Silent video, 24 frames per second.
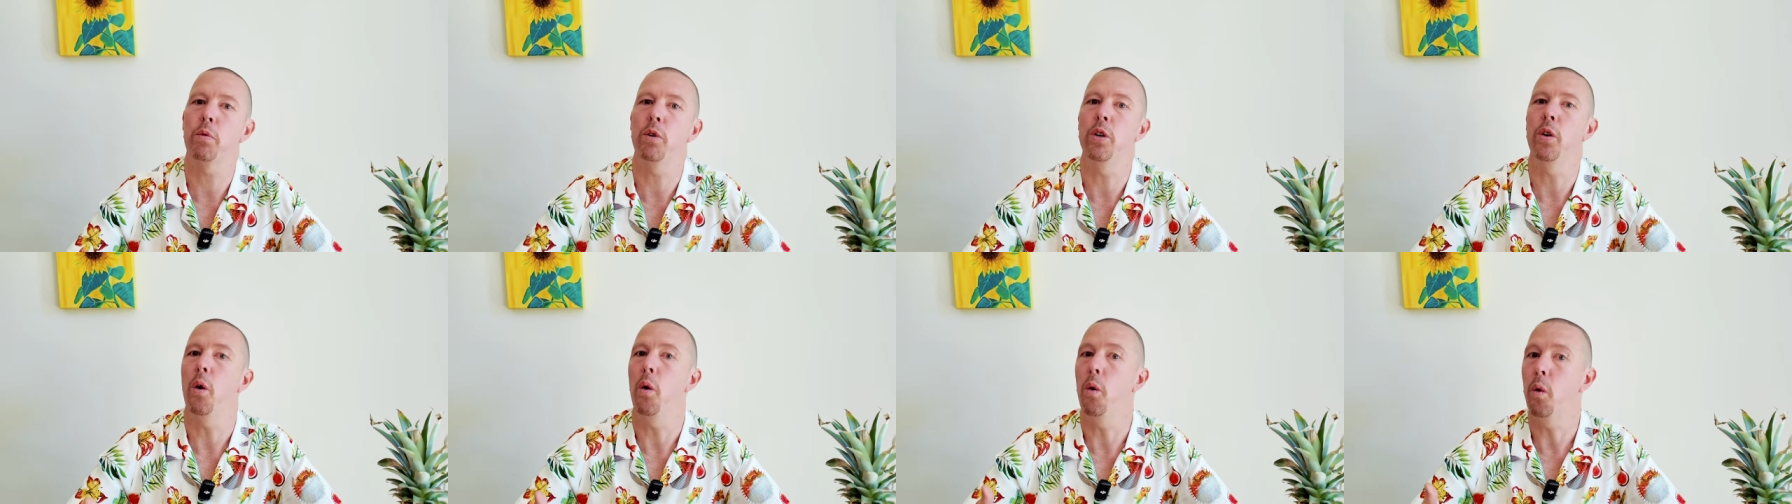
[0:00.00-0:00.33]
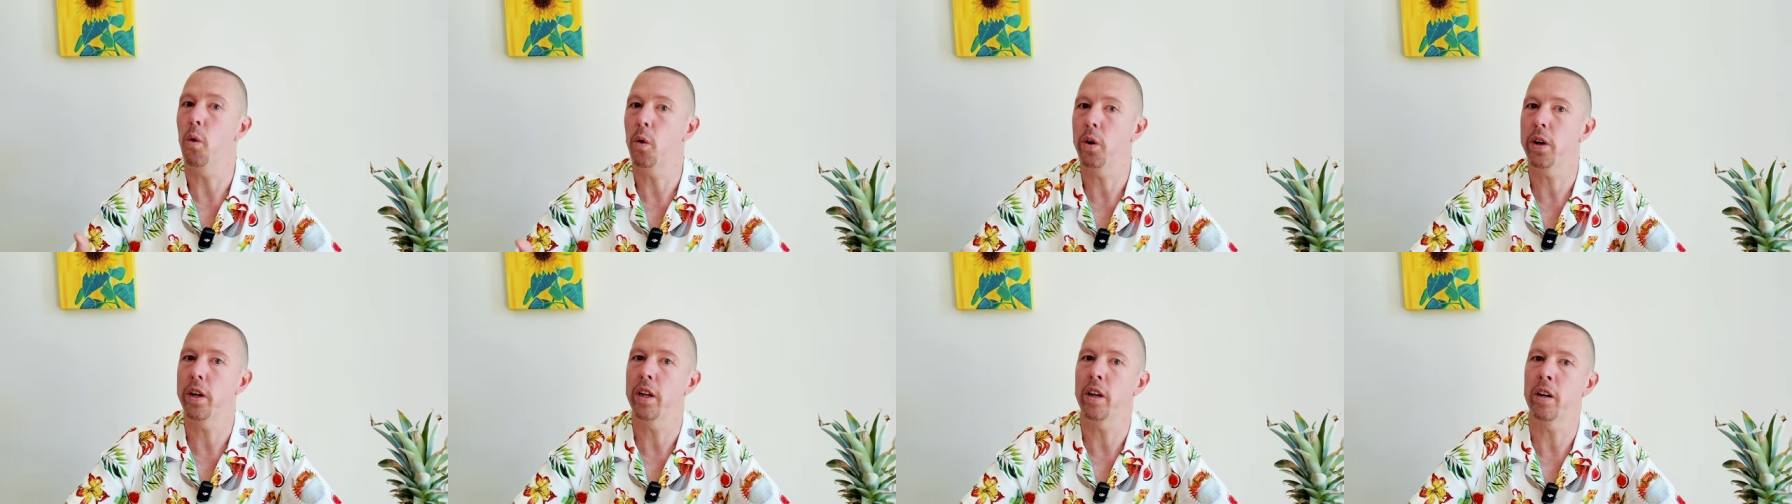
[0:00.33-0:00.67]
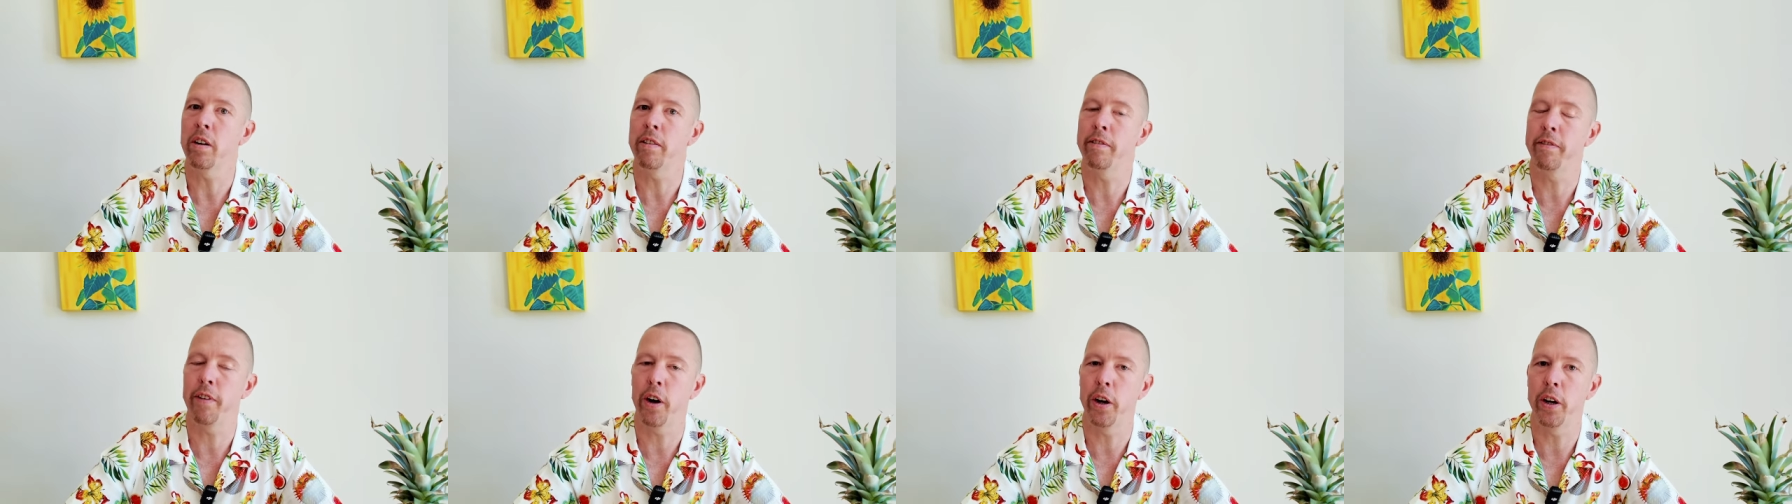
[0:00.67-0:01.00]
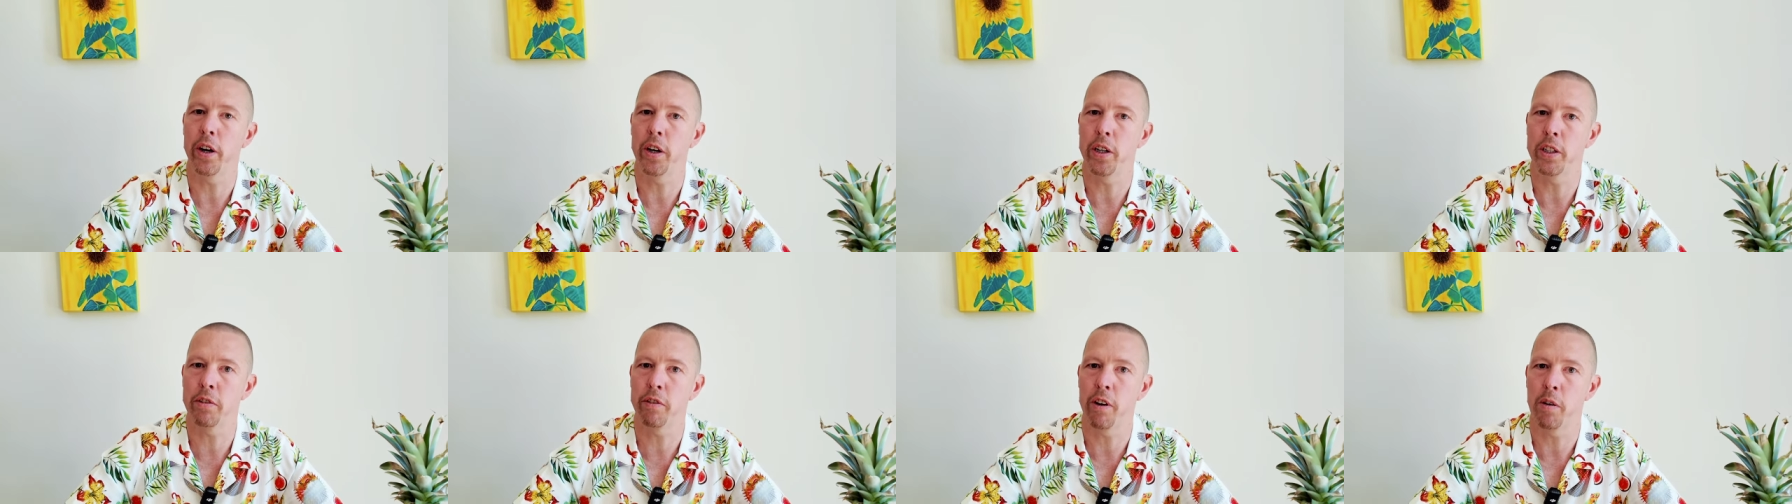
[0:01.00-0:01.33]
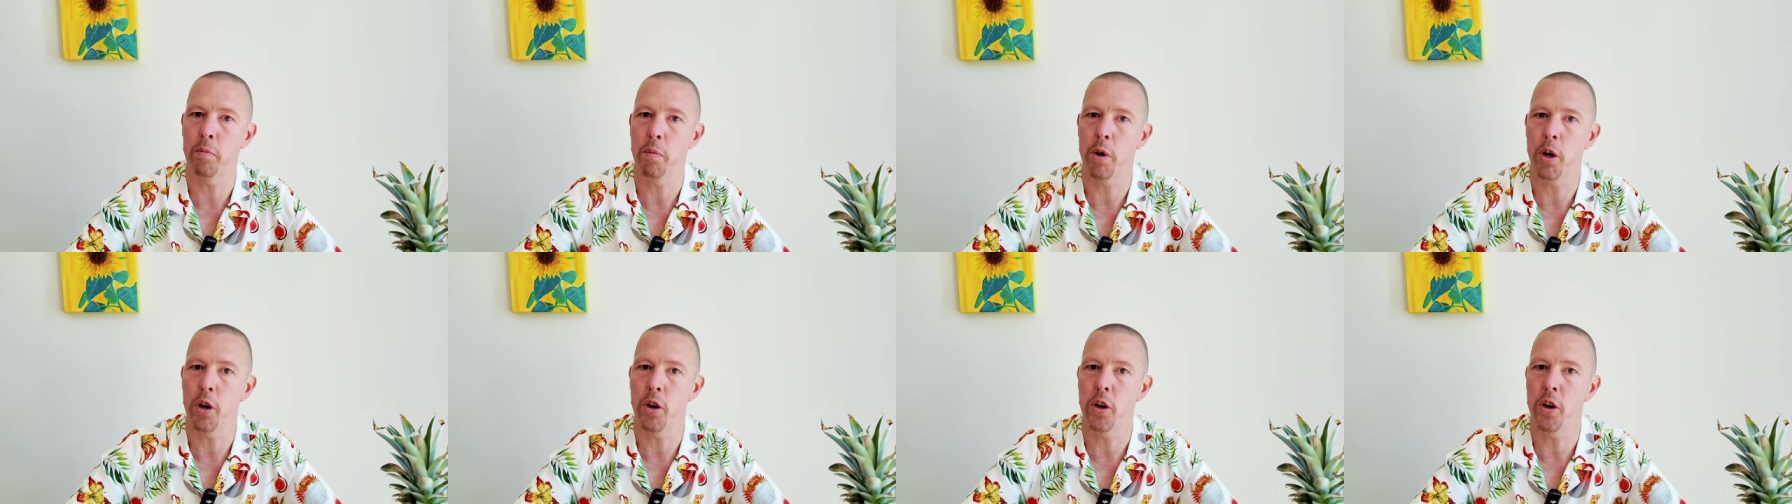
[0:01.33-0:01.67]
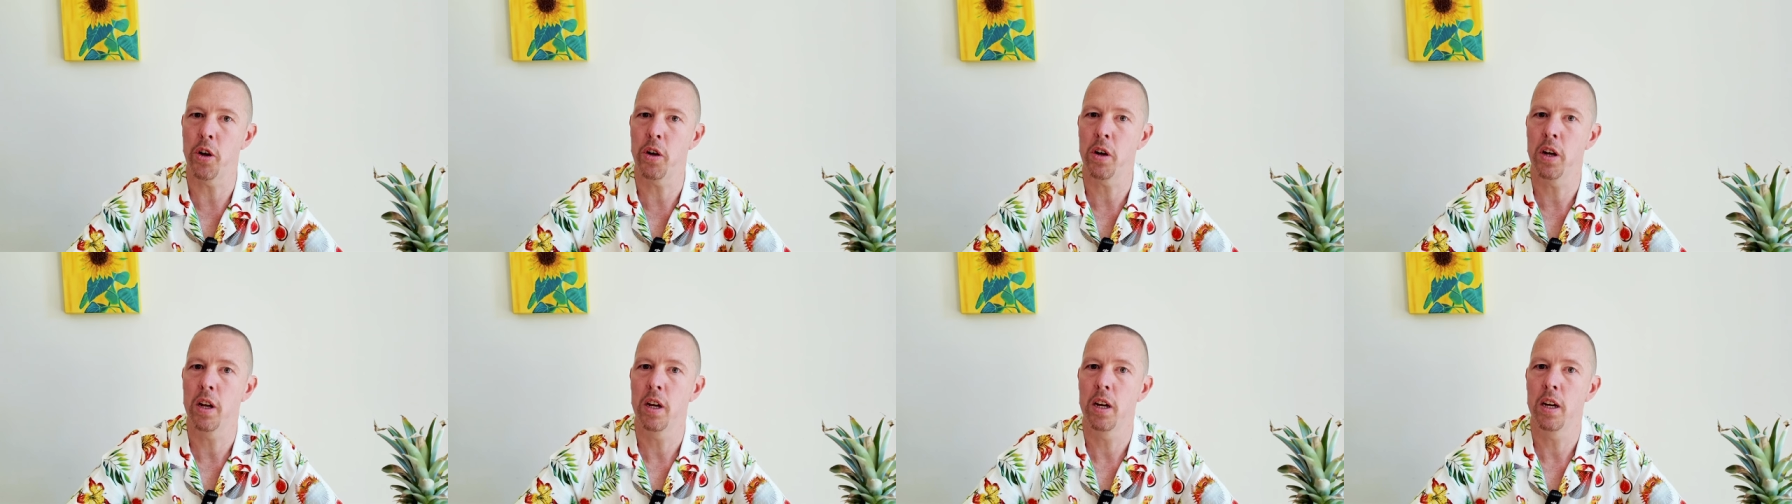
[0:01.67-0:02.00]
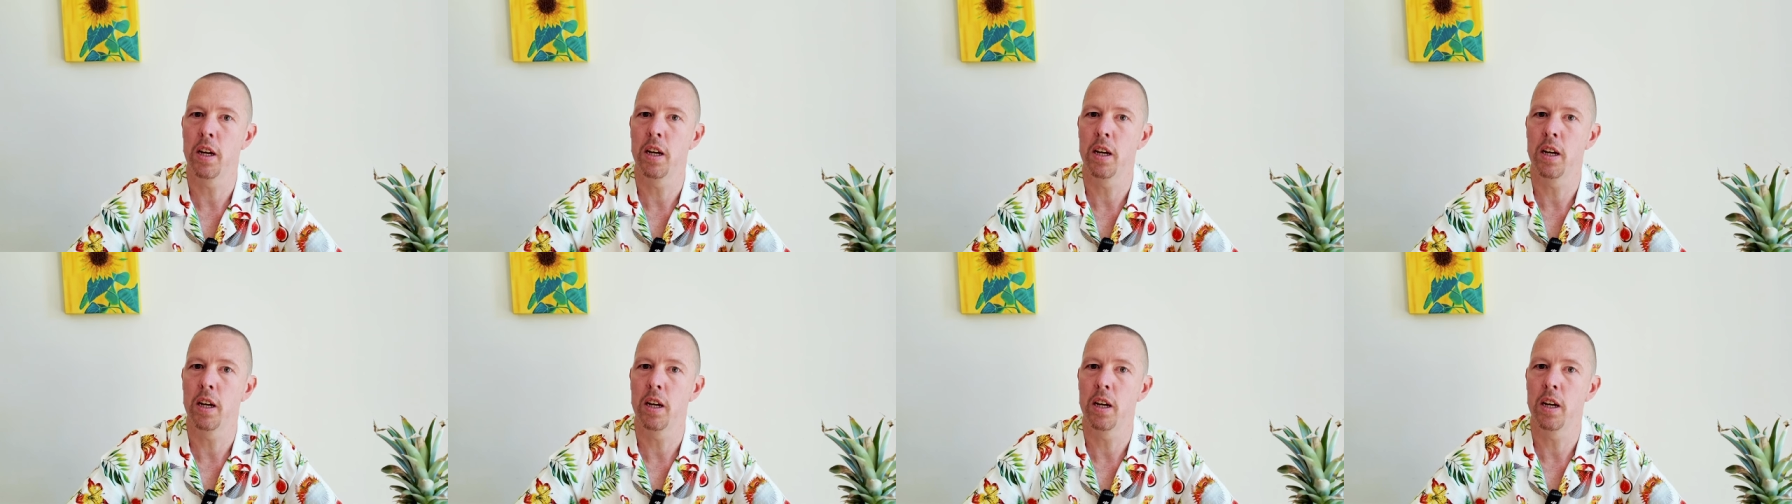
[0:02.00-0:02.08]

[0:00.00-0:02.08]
would order photos from her.